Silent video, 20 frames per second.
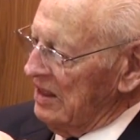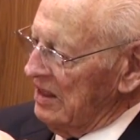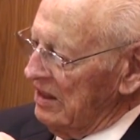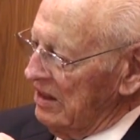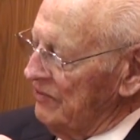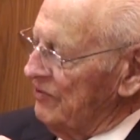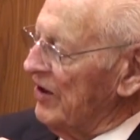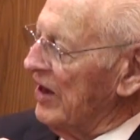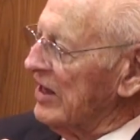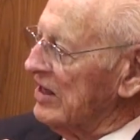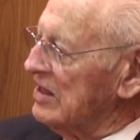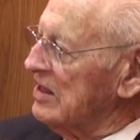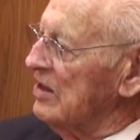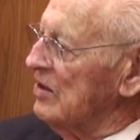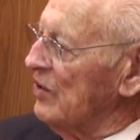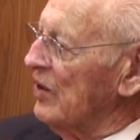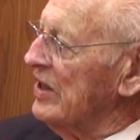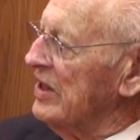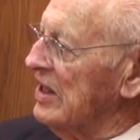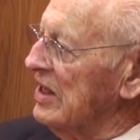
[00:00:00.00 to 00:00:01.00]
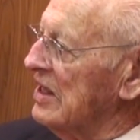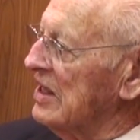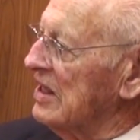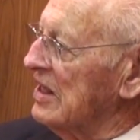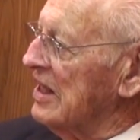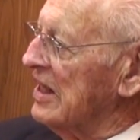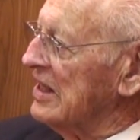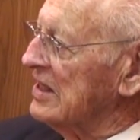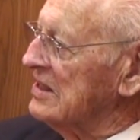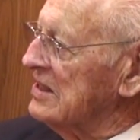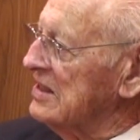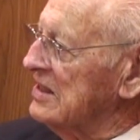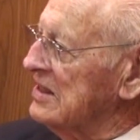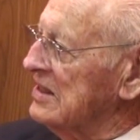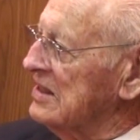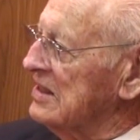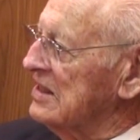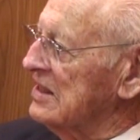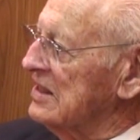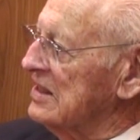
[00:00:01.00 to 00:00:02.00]
The fact, no, I didn't actually.
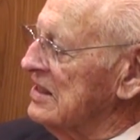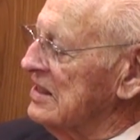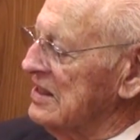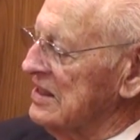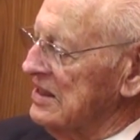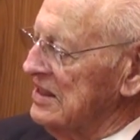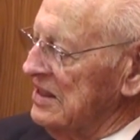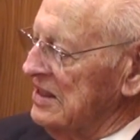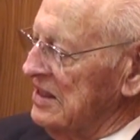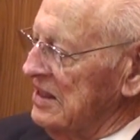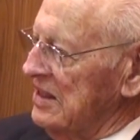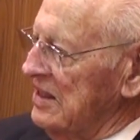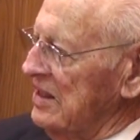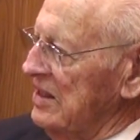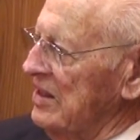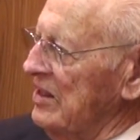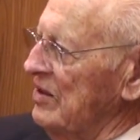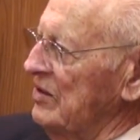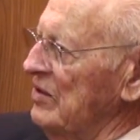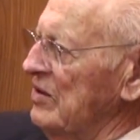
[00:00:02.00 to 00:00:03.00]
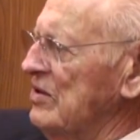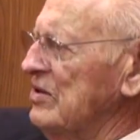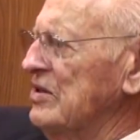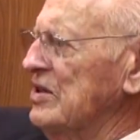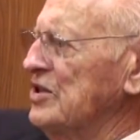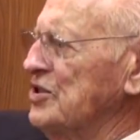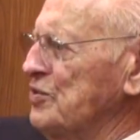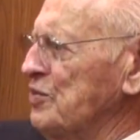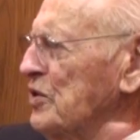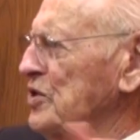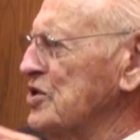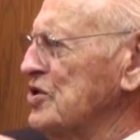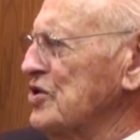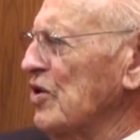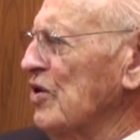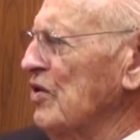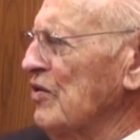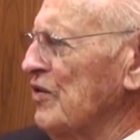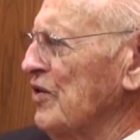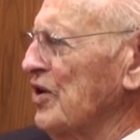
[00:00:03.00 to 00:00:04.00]
They're dispersed all
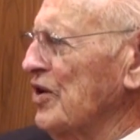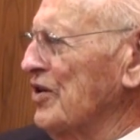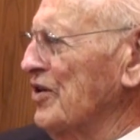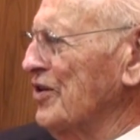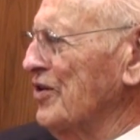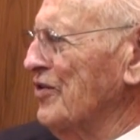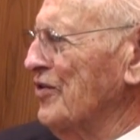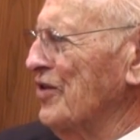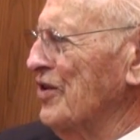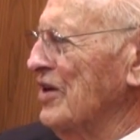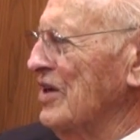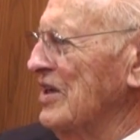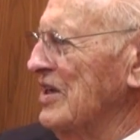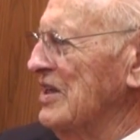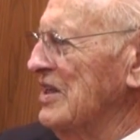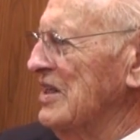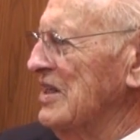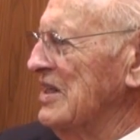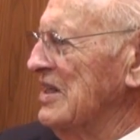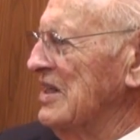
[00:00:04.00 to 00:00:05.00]
over the country. Right.